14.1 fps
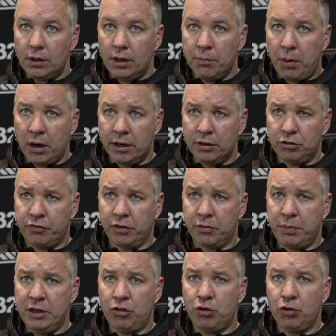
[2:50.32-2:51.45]
Apparently, it was for
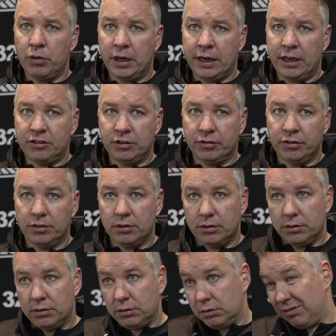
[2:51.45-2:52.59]
being too aggressive.
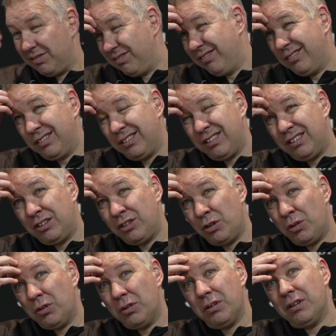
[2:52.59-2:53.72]

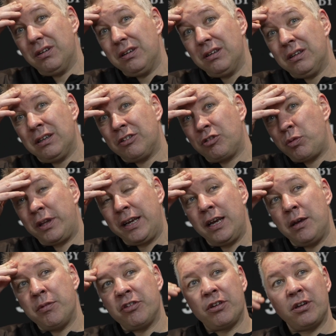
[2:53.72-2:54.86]
So that's where the
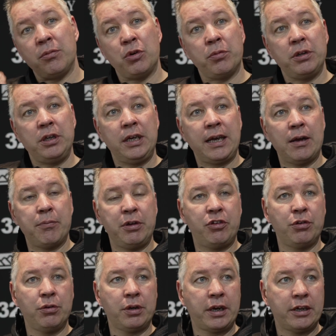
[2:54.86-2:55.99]
game is at the moment. You can't be
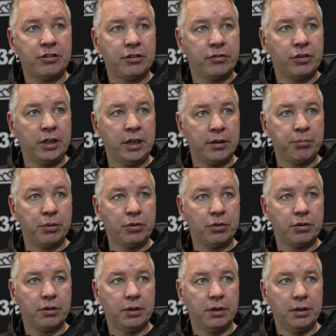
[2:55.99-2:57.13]
too aggressive, or you get
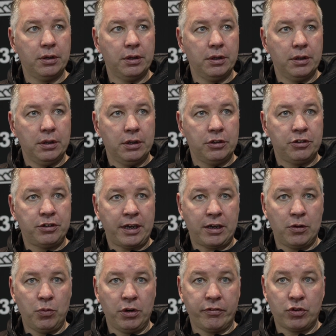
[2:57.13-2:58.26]
booked.
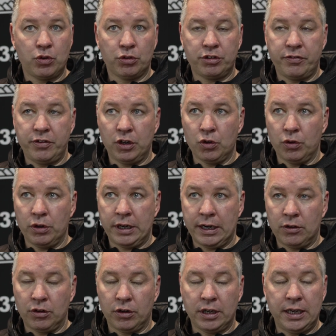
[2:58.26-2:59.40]
Second one, of course, if you go to
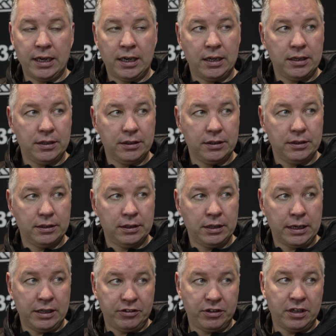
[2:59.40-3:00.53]
ground on a yellow
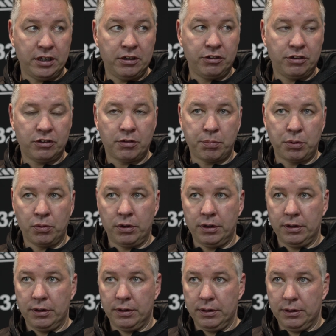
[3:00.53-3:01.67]
against a dangerous opponent,
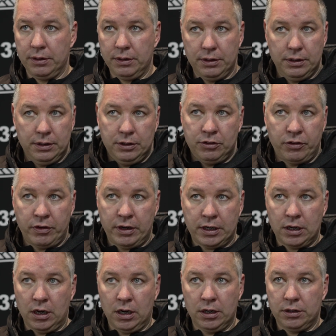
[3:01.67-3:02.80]
it's a red
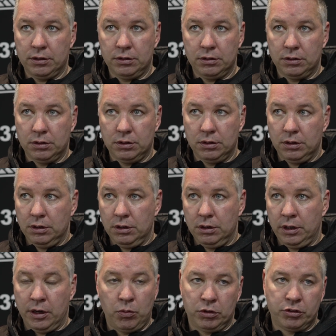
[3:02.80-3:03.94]
card.
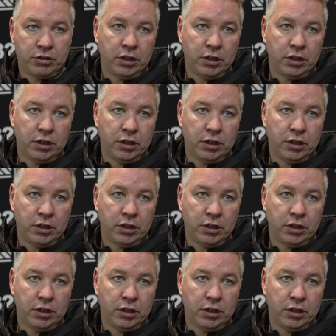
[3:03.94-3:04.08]
Their one's